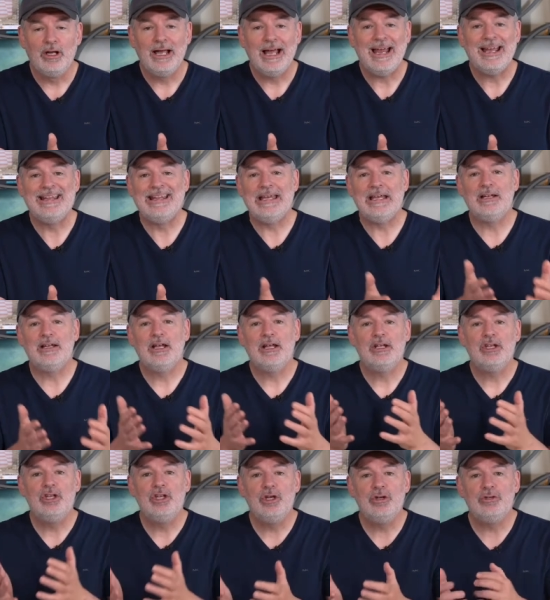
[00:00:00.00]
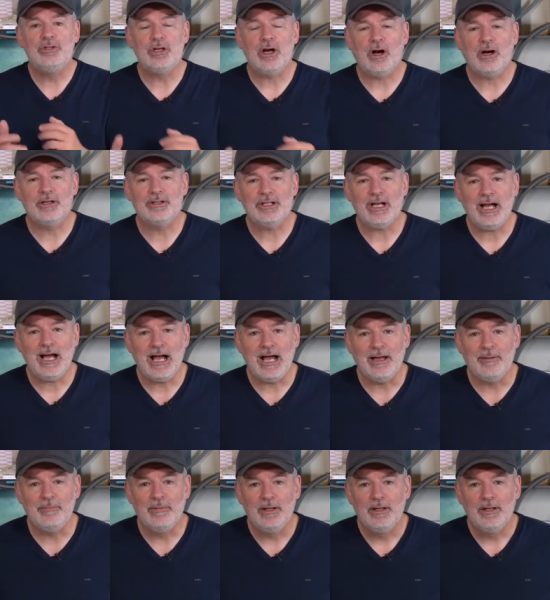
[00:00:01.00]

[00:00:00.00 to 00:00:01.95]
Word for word: and then use our time